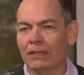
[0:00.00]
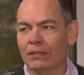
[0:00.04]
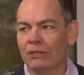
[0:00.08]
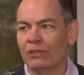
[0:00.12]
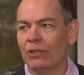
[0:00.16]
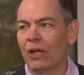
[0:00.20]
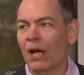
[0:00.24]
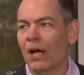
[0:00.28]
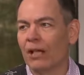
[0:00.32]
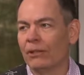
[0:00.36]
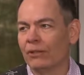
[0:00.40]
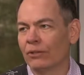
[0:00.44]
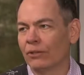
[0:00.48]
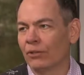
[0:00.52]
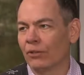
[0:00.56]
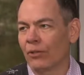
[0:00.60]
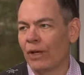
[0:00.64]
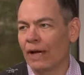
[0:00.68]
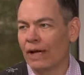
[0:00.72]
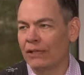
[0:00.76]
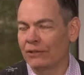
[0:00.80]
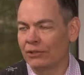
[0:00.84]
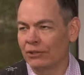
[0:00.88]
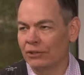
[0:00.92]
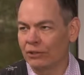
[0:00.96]
The dollar
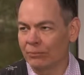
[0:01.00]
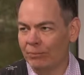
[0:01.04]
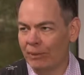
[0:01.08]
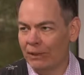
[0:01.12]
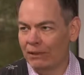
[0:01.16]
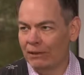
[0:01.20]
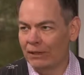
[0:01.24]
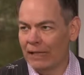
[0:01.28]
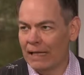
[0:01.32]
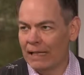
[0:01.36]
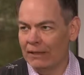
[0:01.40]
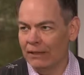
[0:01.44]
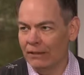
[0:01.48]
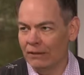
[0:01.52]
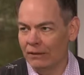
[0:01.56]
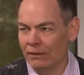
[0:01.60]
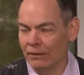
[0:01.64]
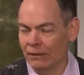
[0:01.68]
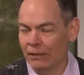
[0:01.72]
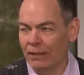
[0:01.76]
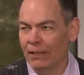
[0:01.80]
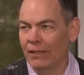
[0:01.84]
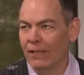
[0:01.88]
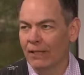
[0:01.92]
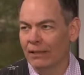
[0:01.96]
crashes
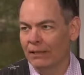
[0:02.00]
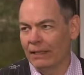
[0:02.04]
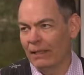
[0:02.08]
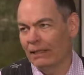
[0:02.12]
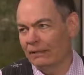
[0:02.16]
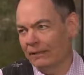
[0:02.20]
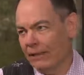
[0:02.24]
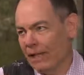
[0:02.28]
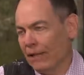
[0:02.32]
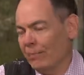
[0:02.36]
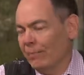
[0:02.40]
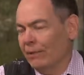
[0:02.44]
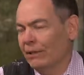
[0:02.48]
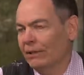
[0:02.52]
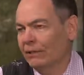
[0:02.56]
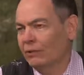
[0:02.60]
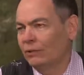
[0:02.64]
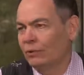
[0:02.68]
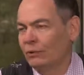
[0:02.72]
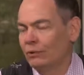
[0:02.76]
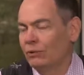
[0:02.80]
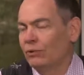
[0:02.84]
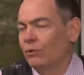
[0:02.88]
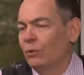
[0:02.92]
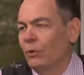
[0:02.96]
spectacularly. That's happening in
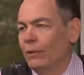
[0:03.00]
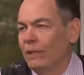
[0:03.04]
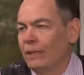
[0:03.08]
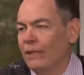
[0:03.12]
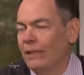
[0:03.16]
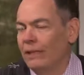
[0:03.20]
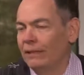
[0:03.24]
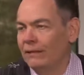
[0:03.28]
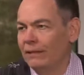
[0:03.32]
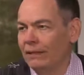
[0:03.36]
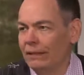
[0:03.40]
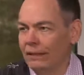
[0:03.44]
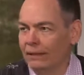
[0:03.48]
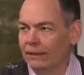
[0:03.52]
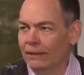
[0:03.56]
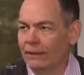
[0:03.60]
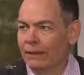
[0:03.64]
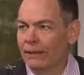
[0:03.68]
2018.